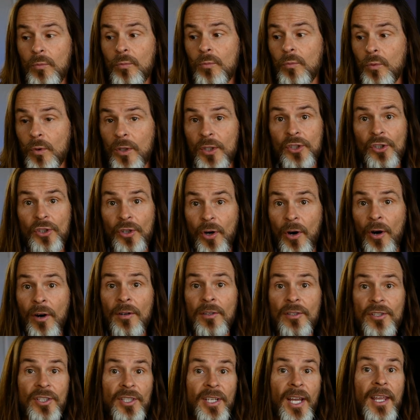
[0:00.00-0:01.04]
we
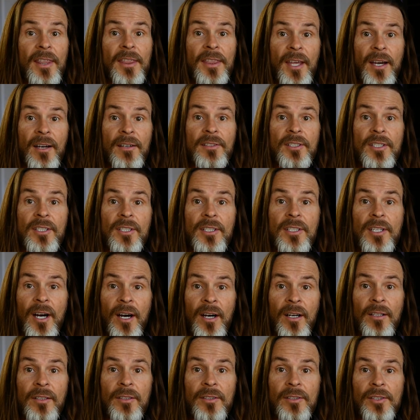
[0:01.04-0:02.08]
charge
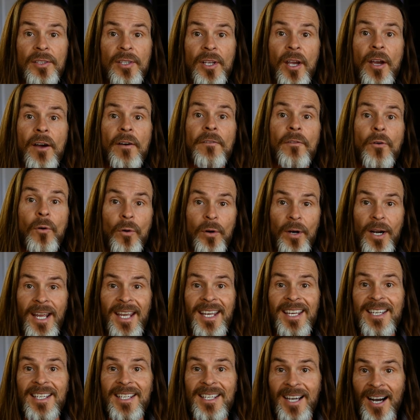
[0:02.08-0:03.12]
$10,000 for a
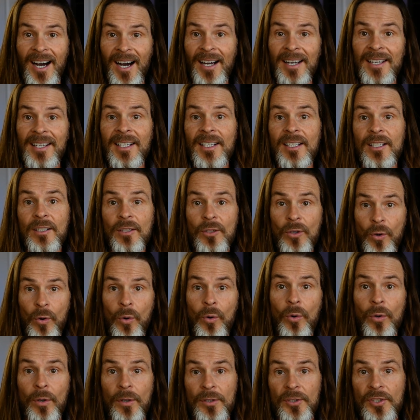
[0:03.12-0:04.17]
guided
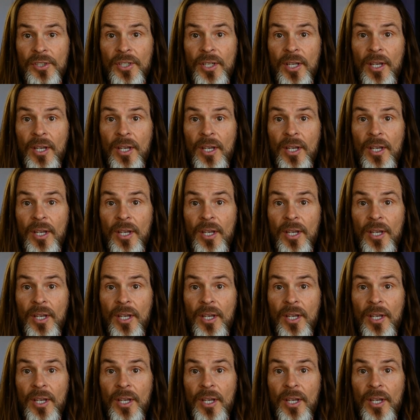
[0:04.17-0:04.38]
course,